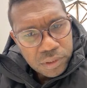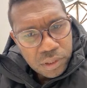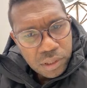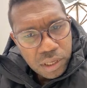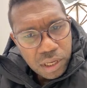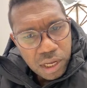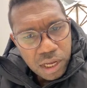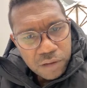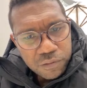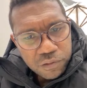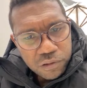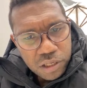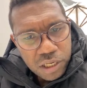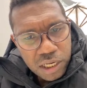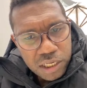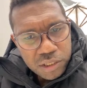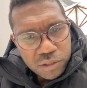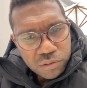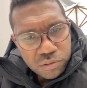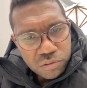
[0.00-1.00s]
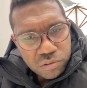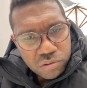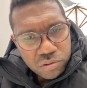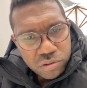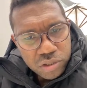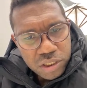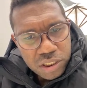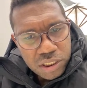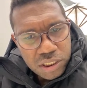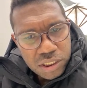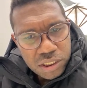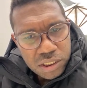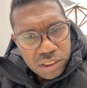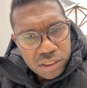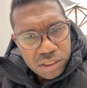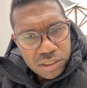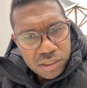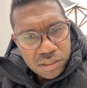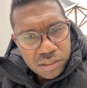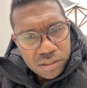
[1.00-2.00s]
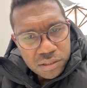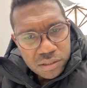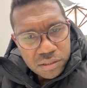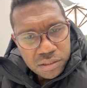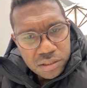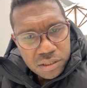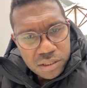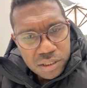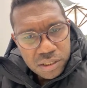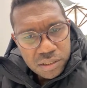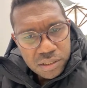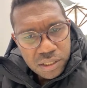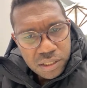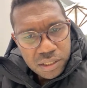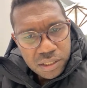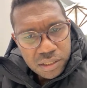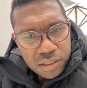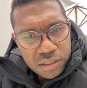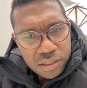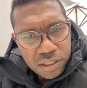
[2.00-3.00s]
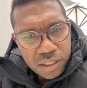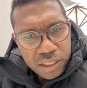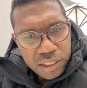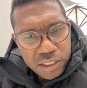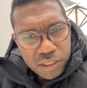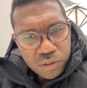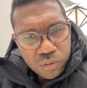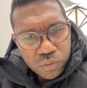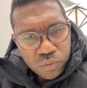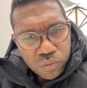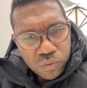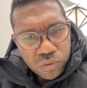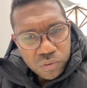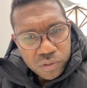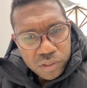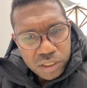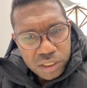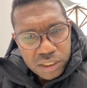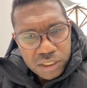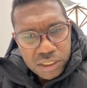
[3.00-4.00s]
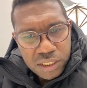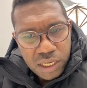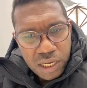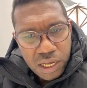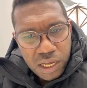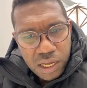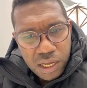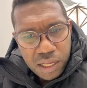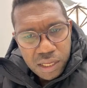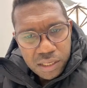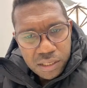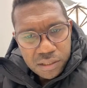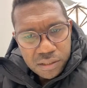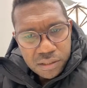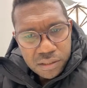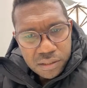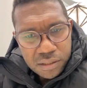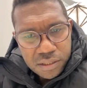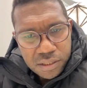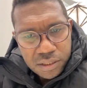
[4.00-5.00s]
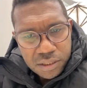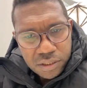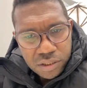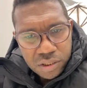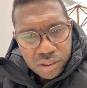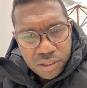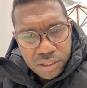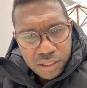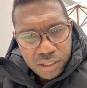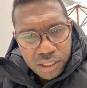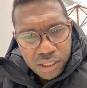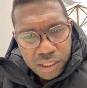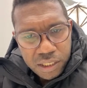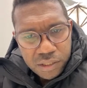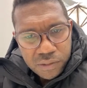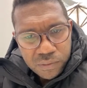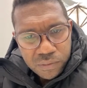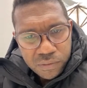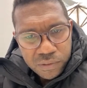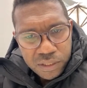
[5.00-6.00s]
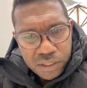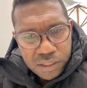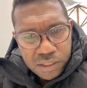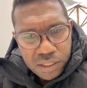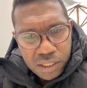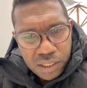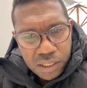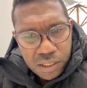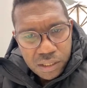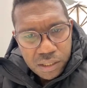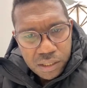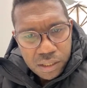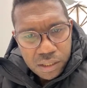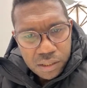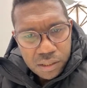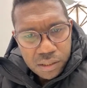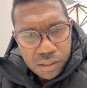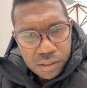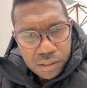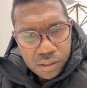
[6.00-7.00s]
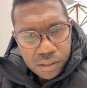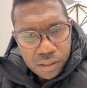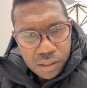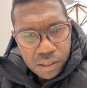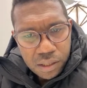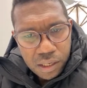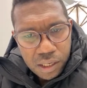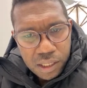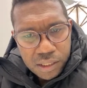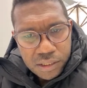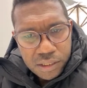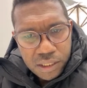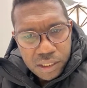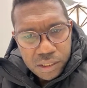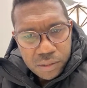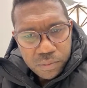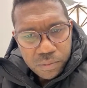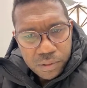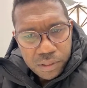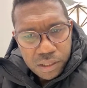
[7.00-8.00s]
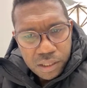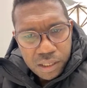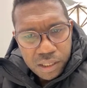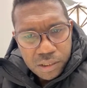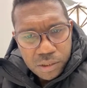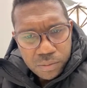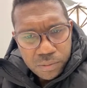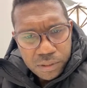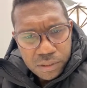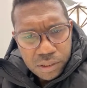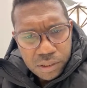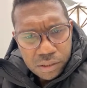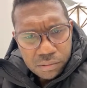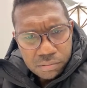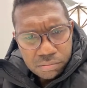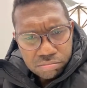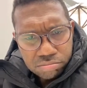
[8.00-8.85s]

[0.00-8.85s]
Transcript: Avocado shira nai no desu ka? Shira nai no desu ka? Last night when the lights went out.